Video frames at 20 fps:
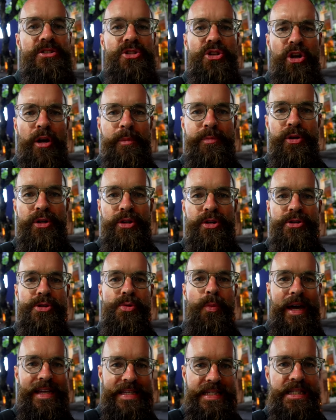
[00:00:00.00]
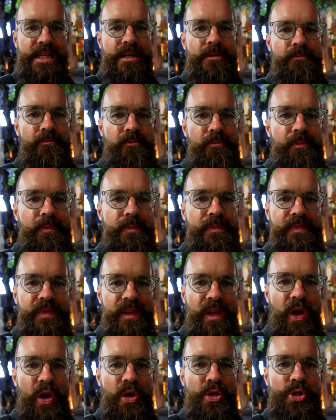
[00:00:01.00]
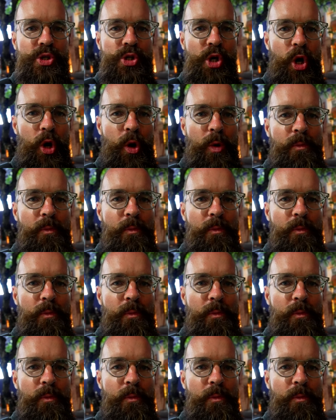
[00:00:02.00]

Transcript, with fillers: to not produce waste. So